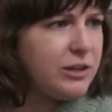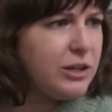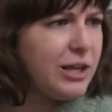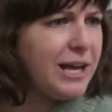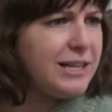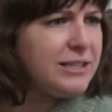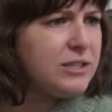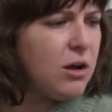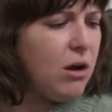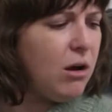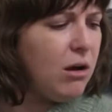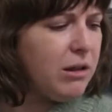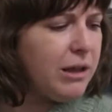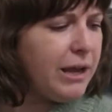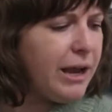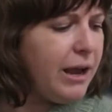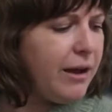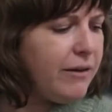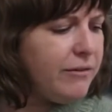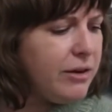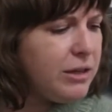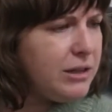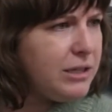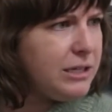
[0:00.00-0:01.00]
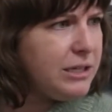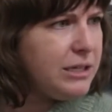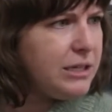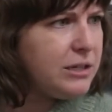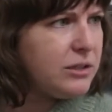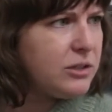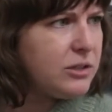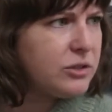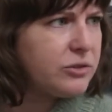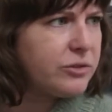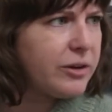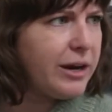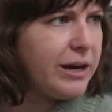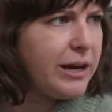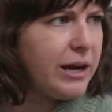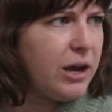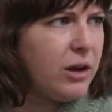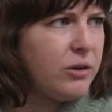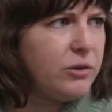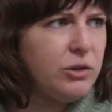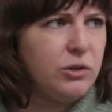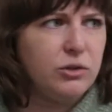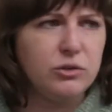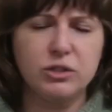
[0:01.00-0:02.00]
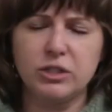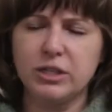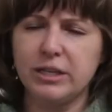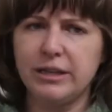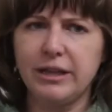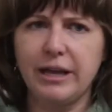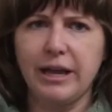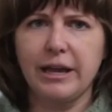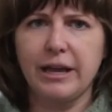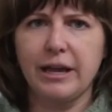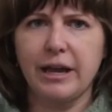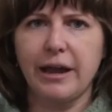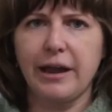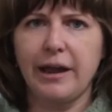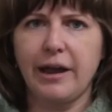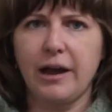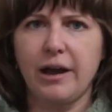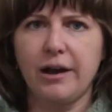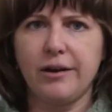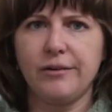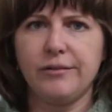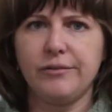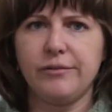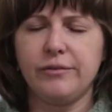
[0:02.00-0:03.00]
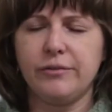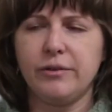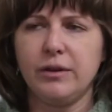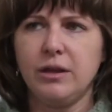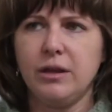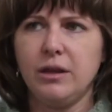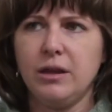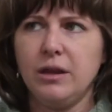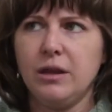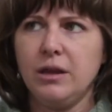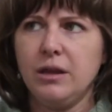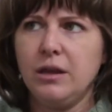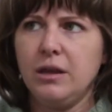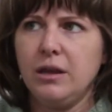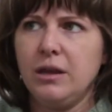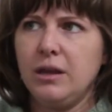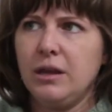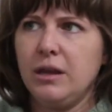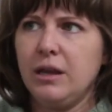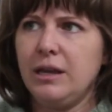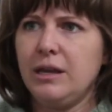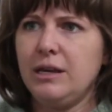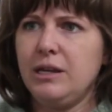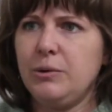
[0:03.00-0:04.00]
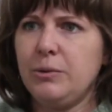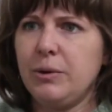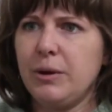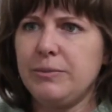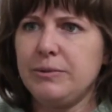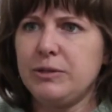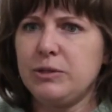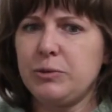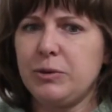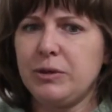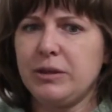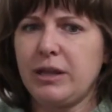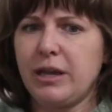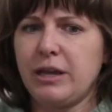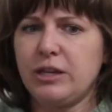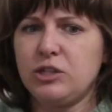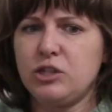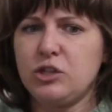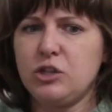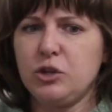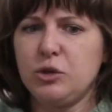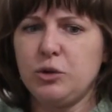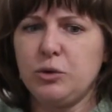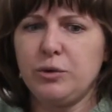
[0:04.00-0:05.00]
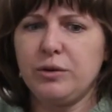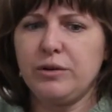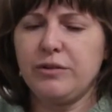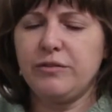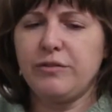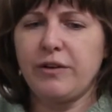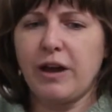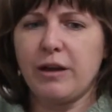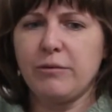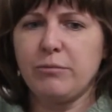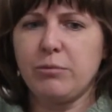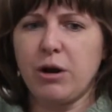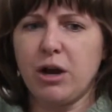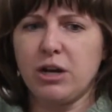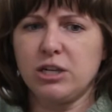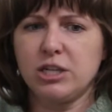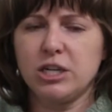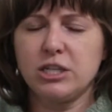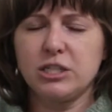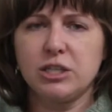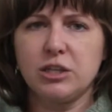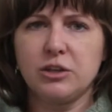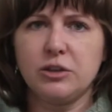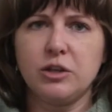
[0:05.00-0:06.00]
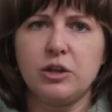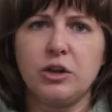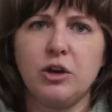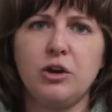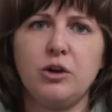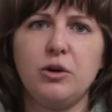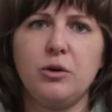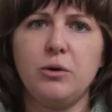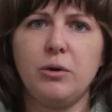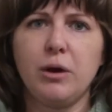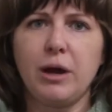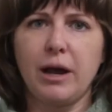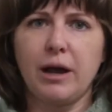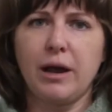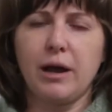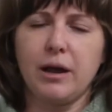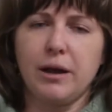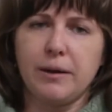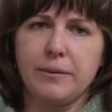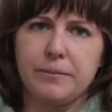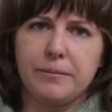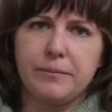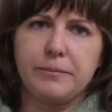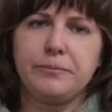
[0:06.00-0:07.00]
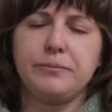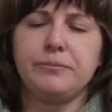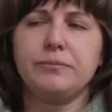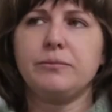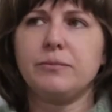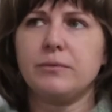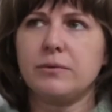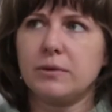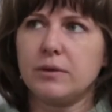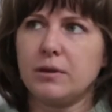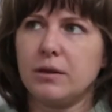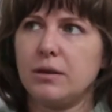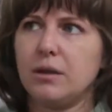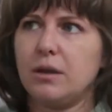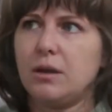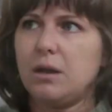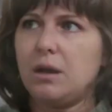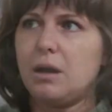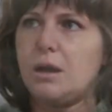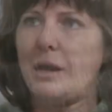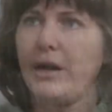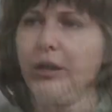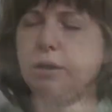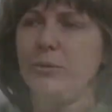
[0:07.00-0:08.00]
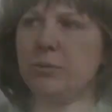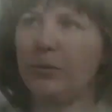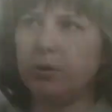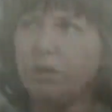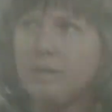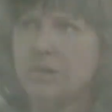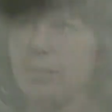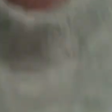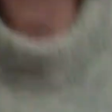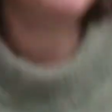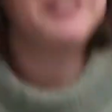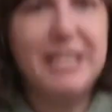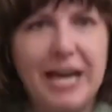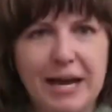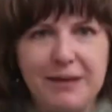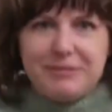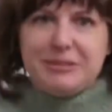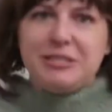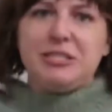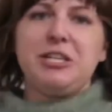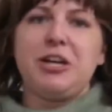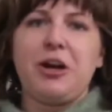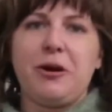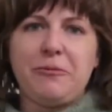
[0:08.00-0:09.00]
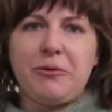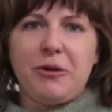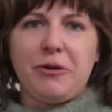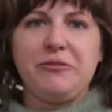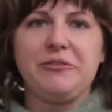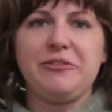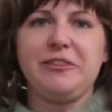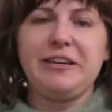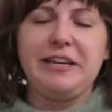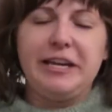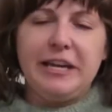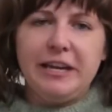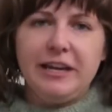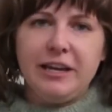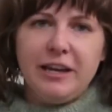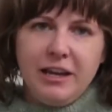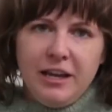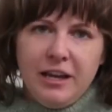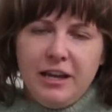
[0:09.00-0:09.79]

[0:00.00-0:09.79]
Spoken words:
That's all I have on the needles right now. Usually, like, I have anywhere between like 2 and 5 projects on the go. Okay. There are tons of term, hopefully.